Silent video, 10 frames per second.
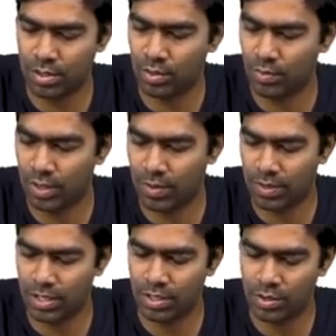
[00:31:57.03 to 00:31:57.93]
You know very
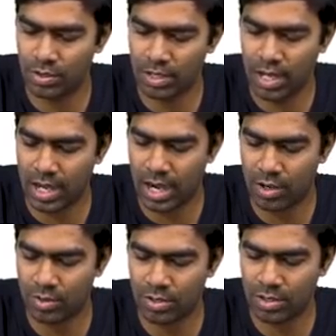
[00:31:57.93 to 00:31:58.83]
well, estrogen and
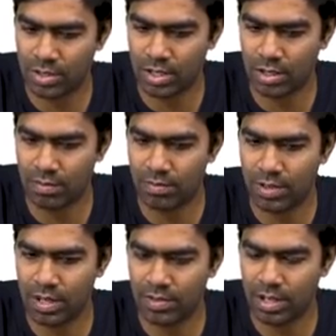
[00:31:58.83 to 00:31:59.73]
androgens are
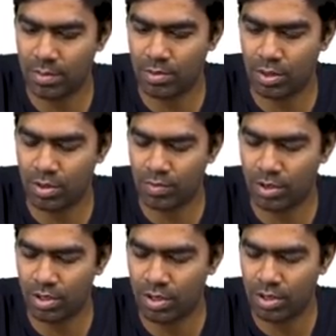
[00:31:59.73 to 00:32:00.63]
very, very important for
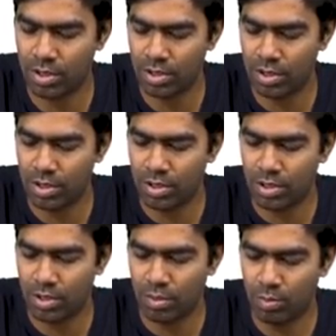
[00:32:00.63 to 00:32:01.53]

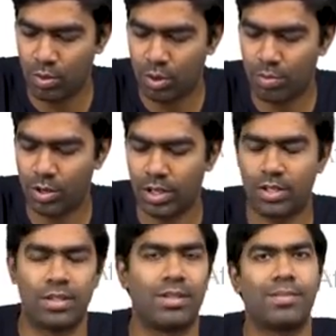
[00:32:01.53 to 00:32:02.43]
bone protection.